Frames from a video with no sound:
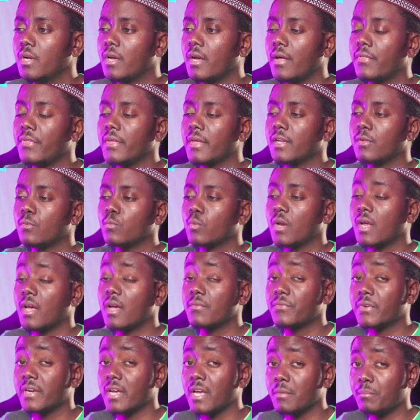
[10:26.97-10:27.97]
and then it will
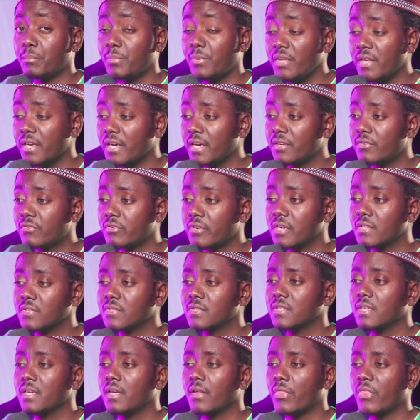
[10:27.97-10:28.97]
have an IP address.